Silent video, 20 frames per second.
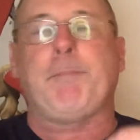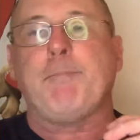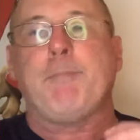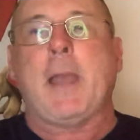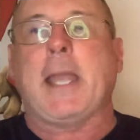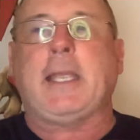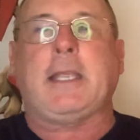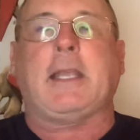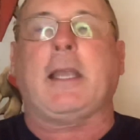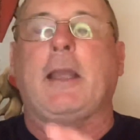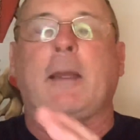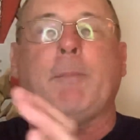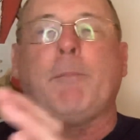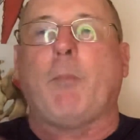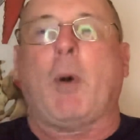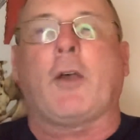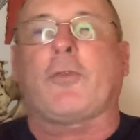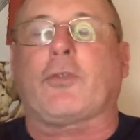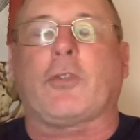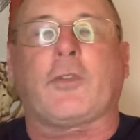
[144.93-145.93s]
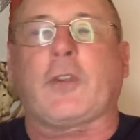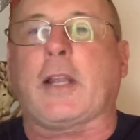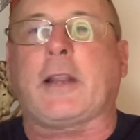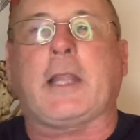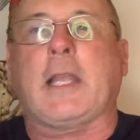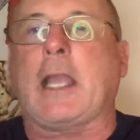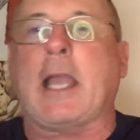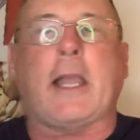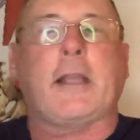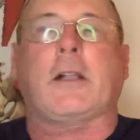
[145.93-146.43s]
making muscles at
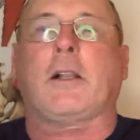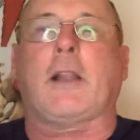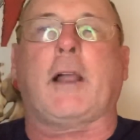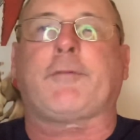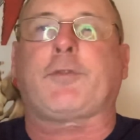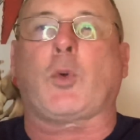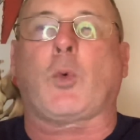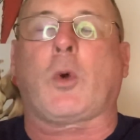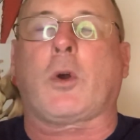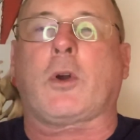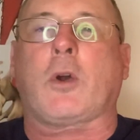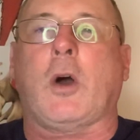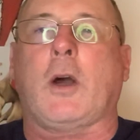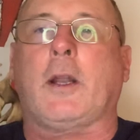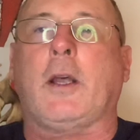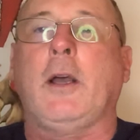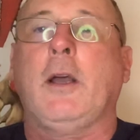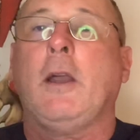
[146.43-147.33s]
the ankle have to work harder,